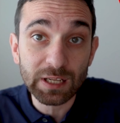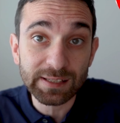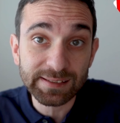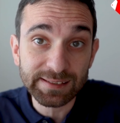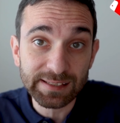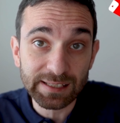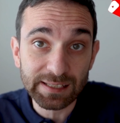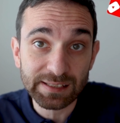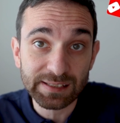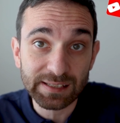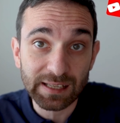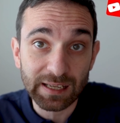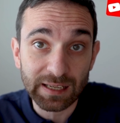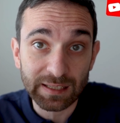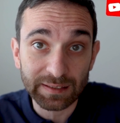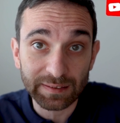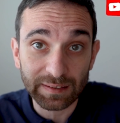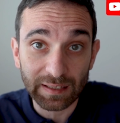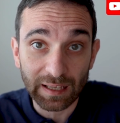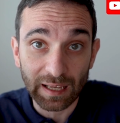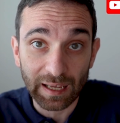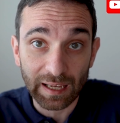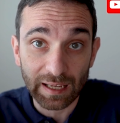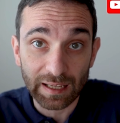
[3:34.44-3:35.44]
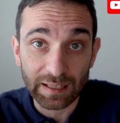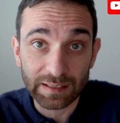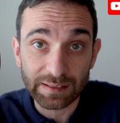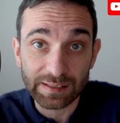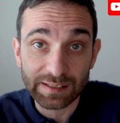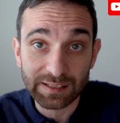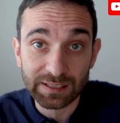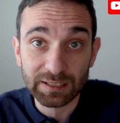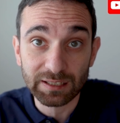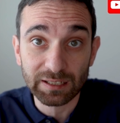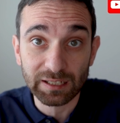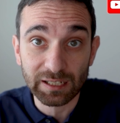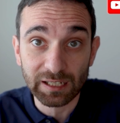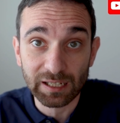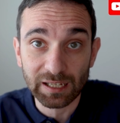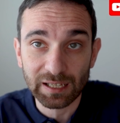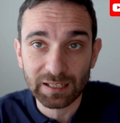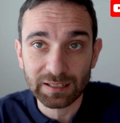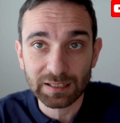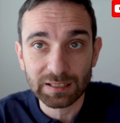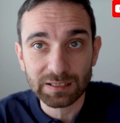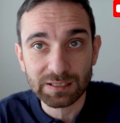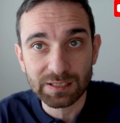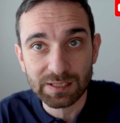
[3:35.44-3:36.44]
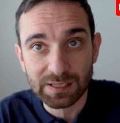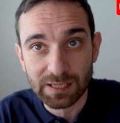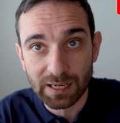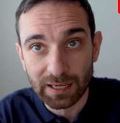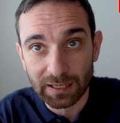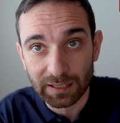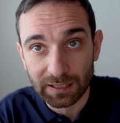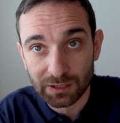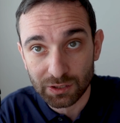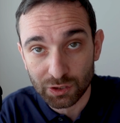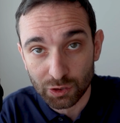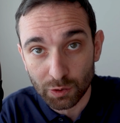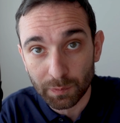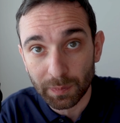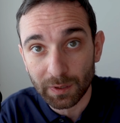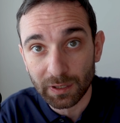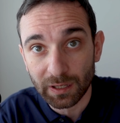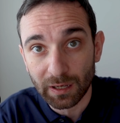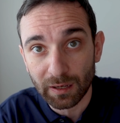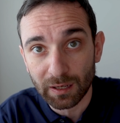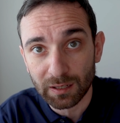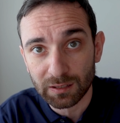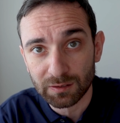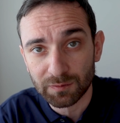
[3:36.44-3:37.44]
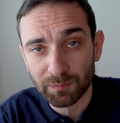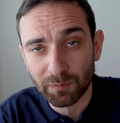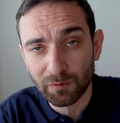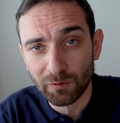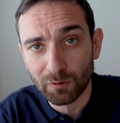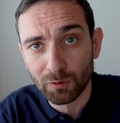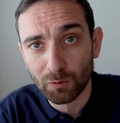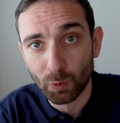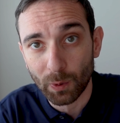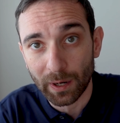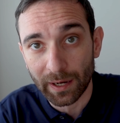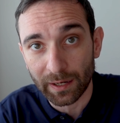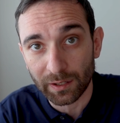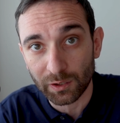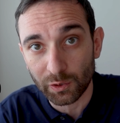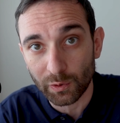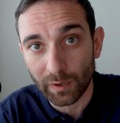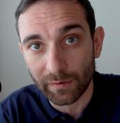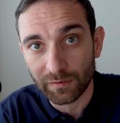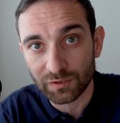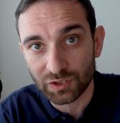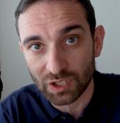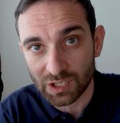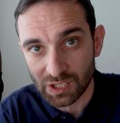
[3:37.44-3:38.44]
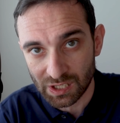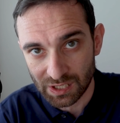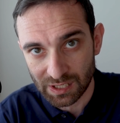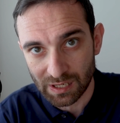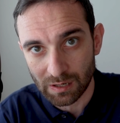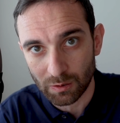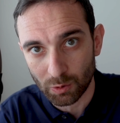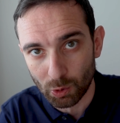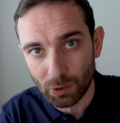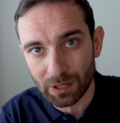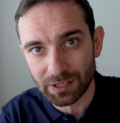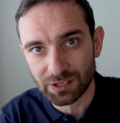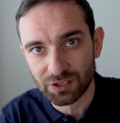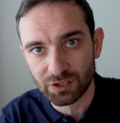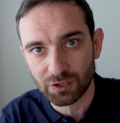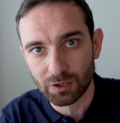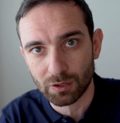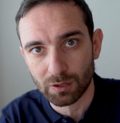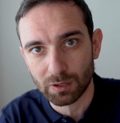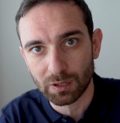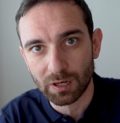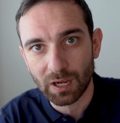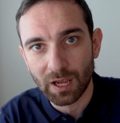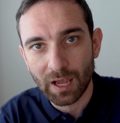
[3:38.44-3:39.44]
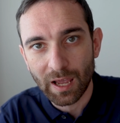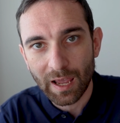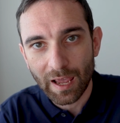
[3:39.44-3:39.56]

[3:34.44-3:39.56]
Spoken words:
Assistant and Siri, and this is like super helpful when you have just some question